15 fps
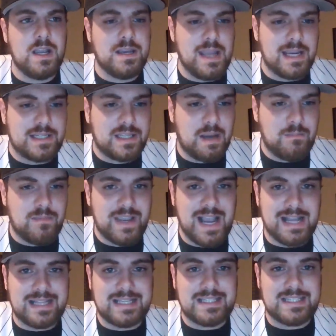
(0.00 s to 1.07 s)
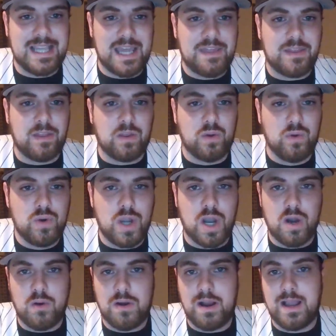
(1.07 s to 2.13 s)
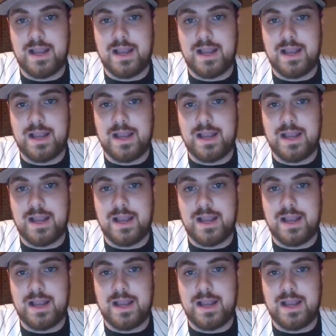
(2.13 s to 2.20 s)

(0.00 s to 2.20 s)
Next up, we got Seth Lugo.